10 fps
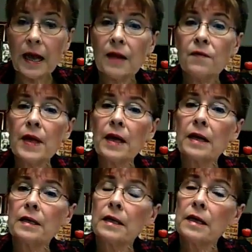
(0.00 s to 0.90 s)
and
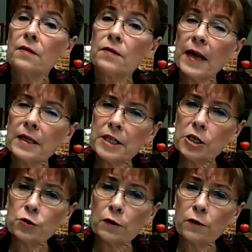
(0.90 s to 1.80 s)
then that
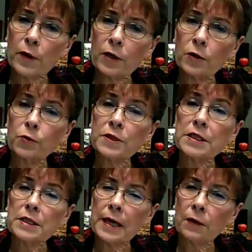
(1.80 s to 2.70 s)
teacher of record will
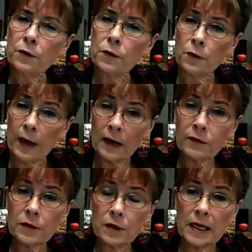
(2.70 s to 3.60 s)
sit down with you
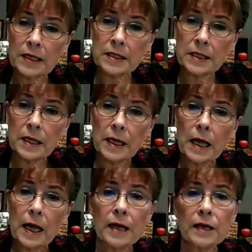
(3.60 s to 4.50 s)
after the lesson
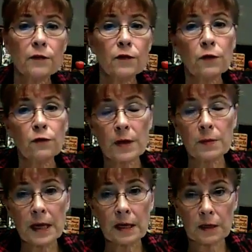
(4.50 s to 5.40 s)
and give you
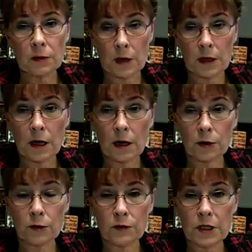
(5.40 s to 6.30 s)
feedback on how
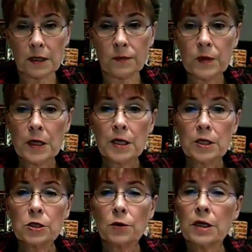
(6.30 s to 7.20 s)
you've done.
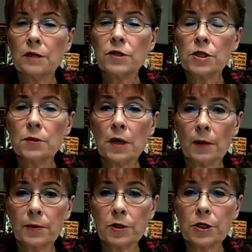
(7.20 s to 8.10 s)
So it gives you an
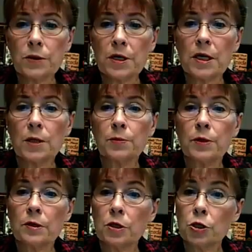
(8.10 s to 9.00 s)
opportunity to
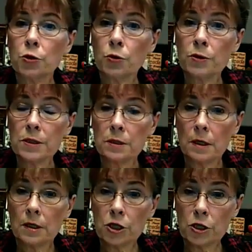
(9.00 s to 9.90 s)
put the tools
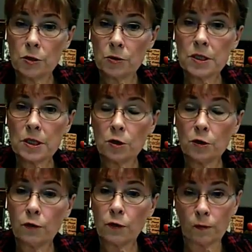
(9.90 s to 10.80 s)
to use that
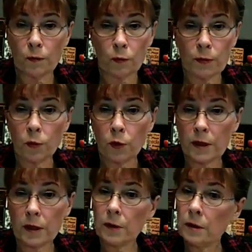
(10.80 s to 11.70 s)
you've been
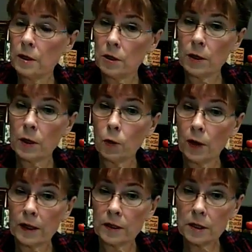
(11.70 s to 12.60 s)
working with in Unit
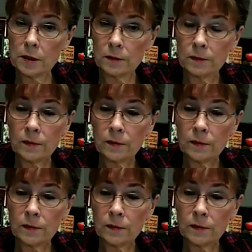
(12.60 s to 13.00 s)
1 and 2.